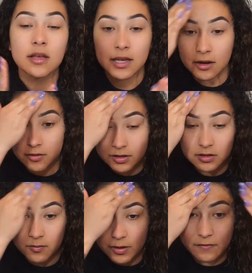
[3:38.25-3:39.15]
areas
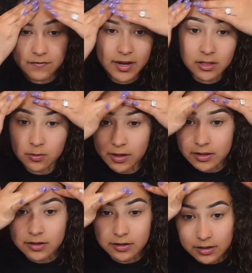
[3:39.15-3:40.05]
of my face where I
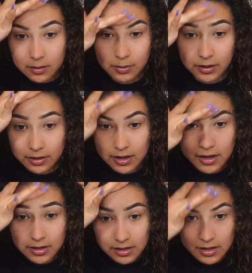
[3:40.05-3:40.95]
didn't apply
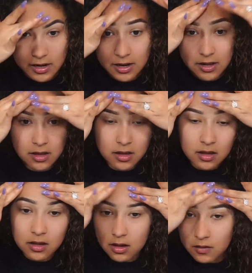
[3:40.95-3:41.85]
any
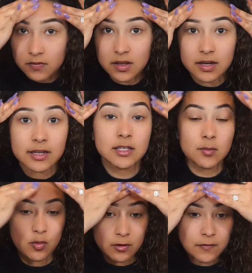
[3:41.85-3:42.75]
of the NYX
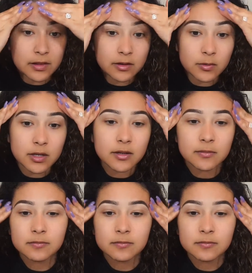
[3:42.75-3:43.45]
Pore Filling one.